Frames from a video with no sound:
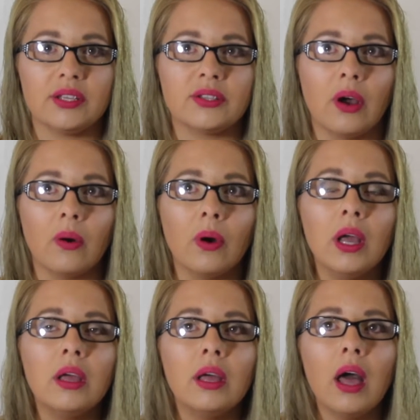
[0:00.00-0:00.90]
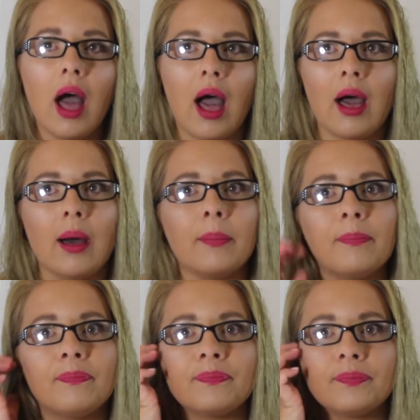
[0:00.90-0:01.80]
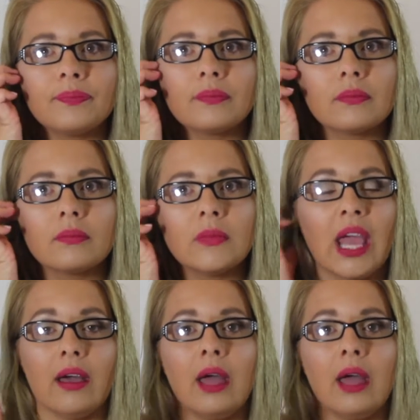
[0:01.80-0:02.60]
So yeah,